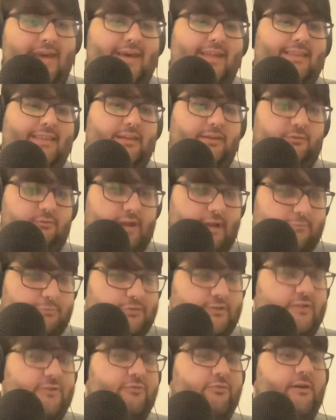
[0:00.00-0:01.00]
Then you're
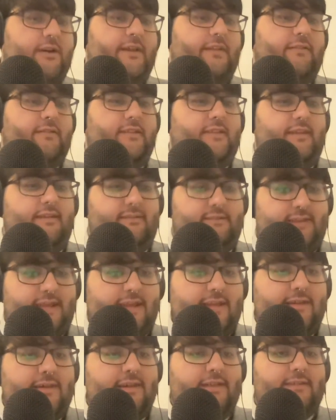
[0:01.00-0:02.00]
able to drill into these
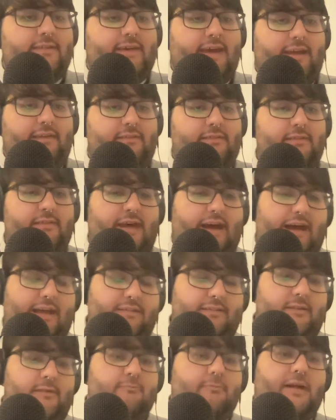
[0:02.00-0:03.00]
leading indicators. And
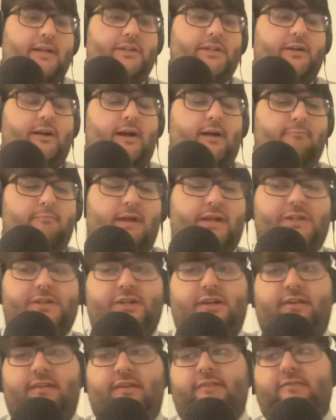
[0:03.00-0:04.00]
as you
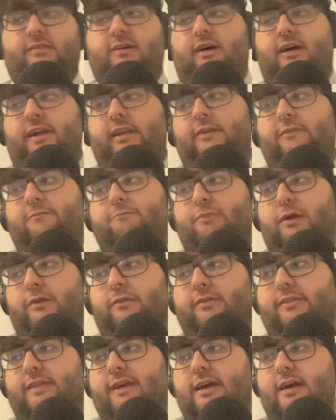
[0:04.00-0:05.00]
mentioned, there's kind of
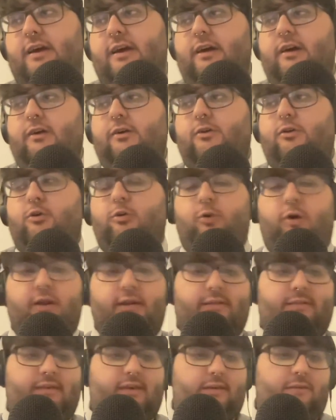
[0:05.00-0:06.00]
both
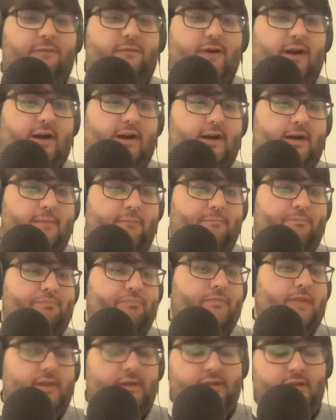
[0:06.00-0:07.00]
qualitative
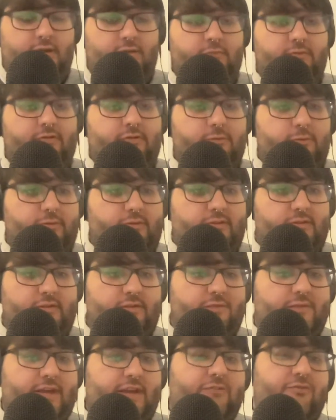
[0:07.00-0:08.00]
sources
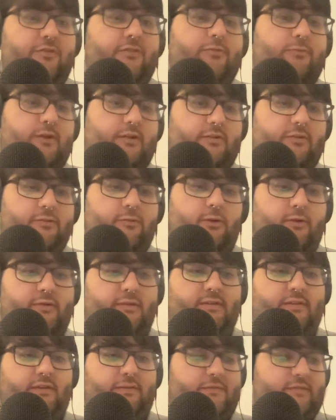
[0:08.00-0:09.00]
of data as well as
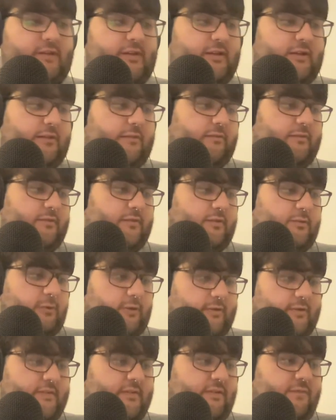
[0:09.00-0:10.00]
quantitative. So the
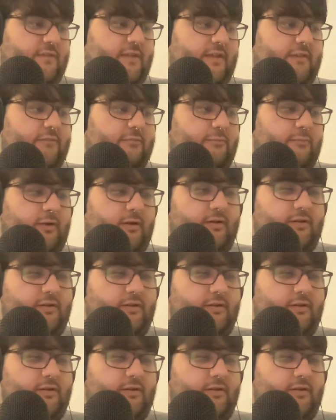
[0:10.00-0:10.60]
quantitative things are